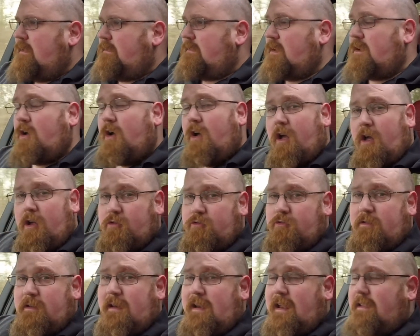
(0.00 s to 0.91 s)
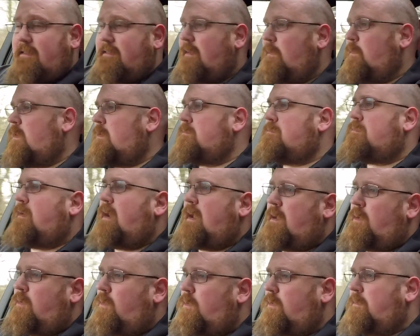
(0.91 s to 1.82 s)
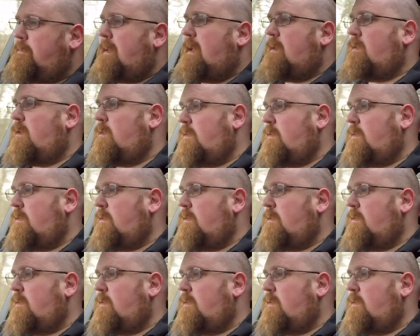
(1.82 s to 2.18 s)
So you've got 181 brake horsepower,